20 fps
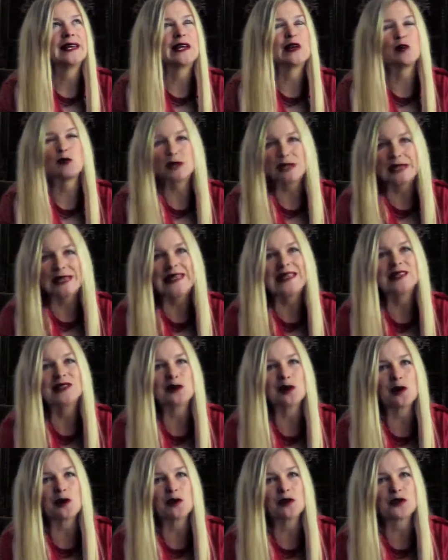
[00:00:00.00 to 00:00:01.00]
greed
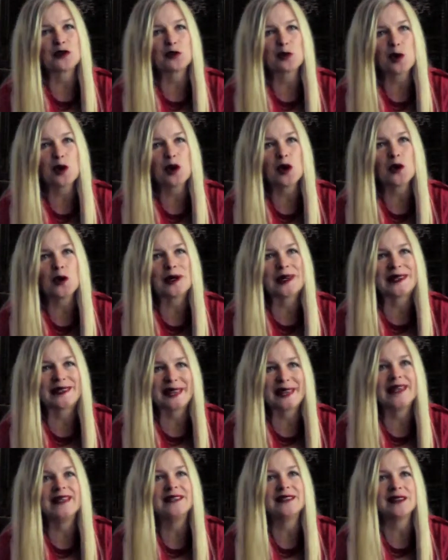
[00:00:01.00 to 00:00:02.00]
of swallowing
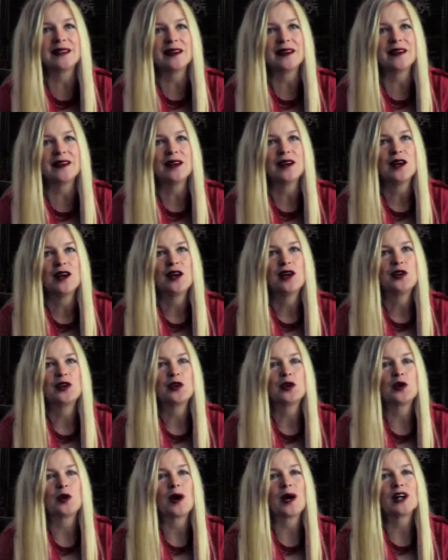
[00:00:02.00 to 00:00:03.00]
data
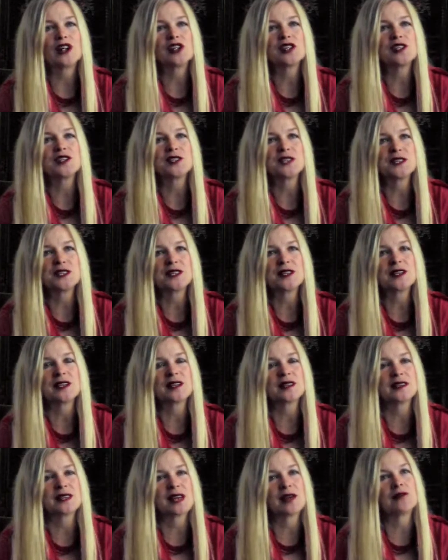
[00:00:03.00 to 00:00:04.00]
to actually sitting
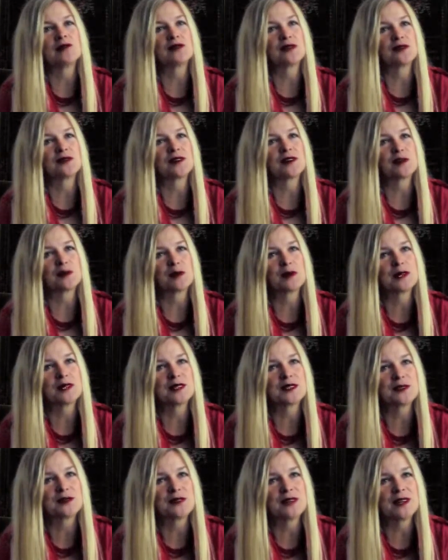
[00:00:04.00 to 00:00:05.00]
down for 5
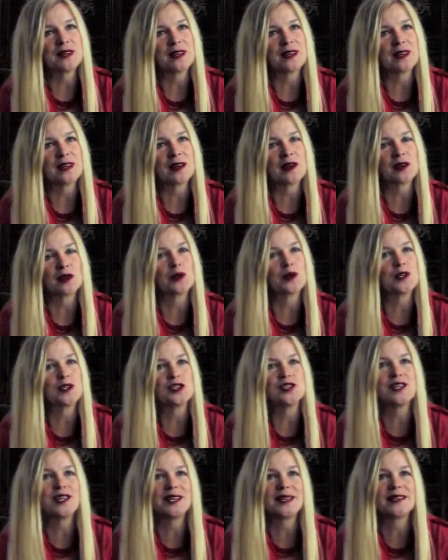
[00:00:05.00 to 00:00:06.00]
minutes and thinking out
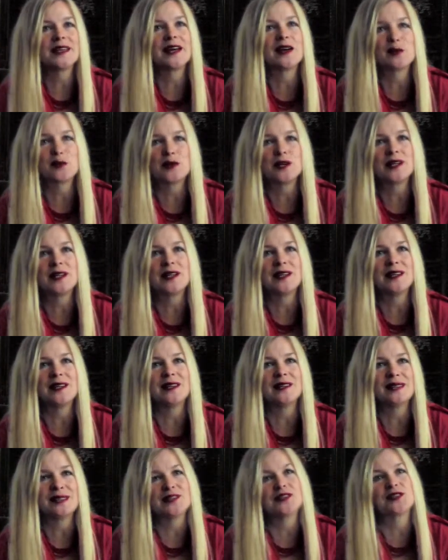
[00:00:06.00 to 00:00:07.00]
which data are really
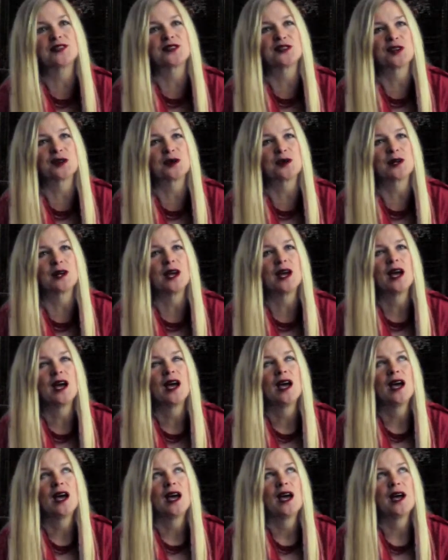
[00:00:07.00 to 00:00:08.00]
necessary.
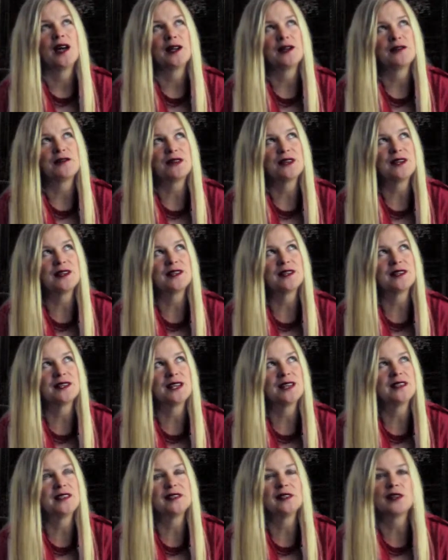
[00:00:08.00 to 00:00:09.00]
And I think the
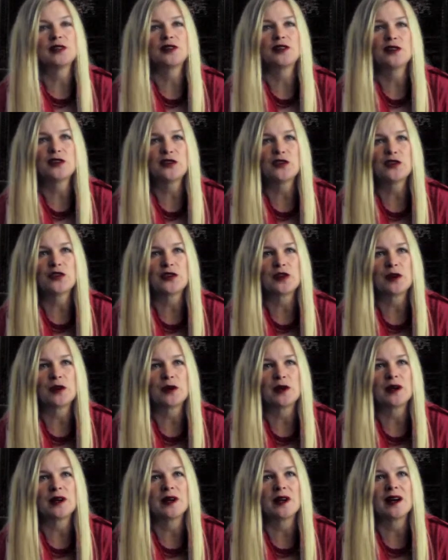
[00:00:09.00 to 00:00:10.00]
data that's
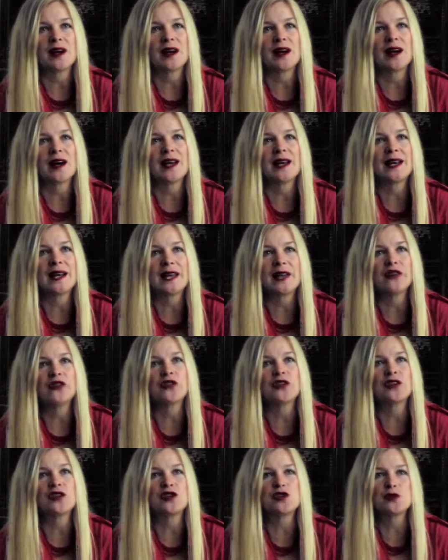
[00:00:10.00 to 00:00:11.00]
necessary are
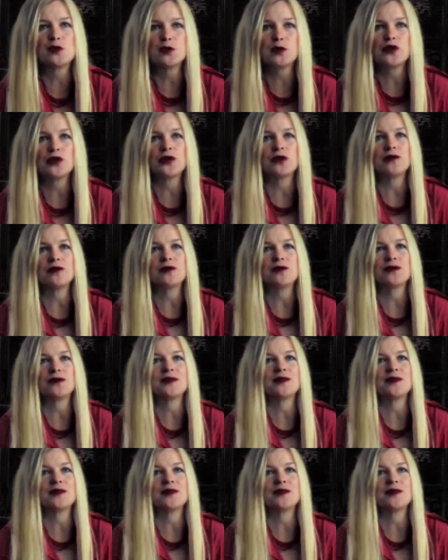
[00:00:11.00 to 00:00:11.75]
less intrusive